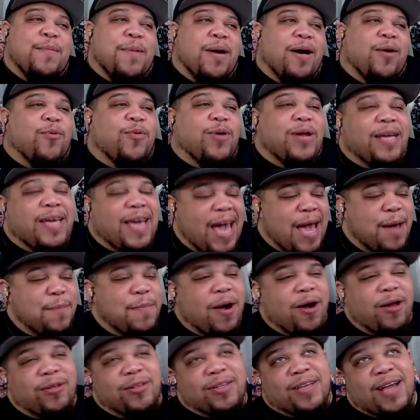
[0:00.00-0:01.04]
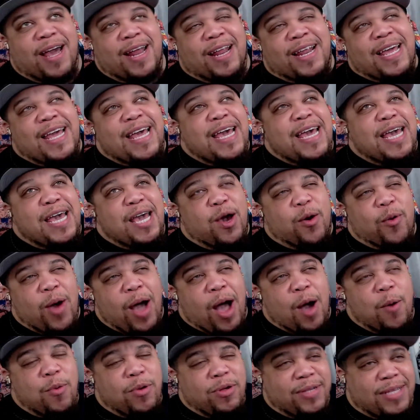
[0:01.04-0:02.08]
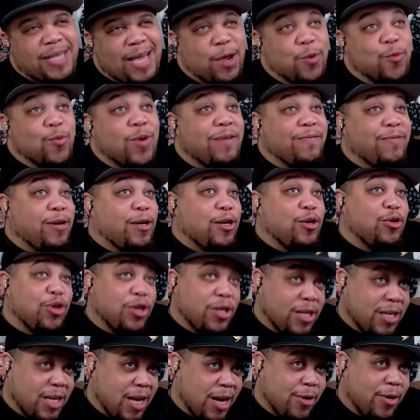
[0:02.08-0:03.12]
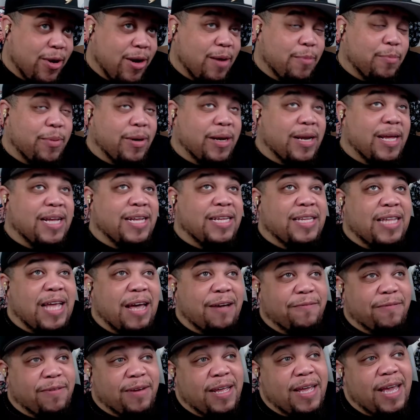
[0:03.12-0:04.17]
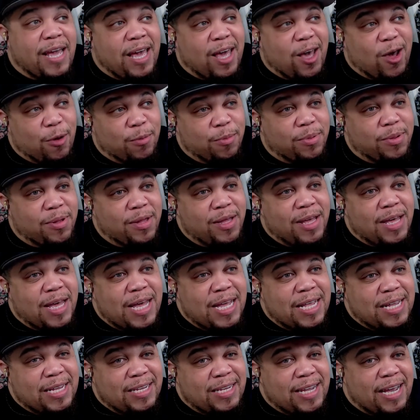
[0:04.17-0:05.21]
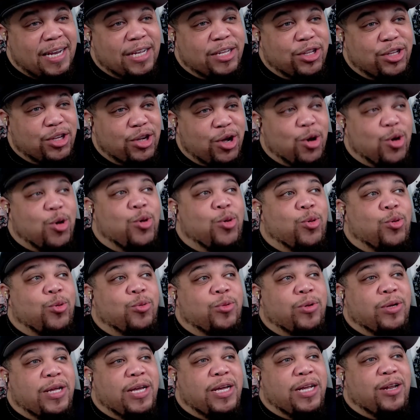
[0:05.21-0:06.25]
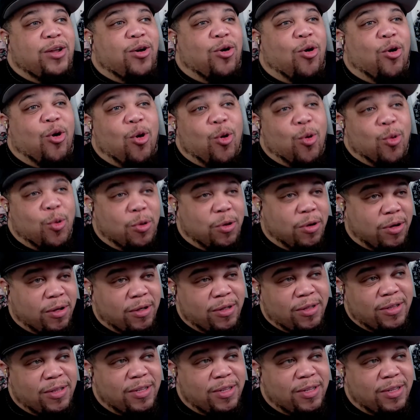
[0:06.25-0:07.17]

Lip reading: when it came out, it's kind of, I won't say revolutionary, but it definitely helped set a tone in horror,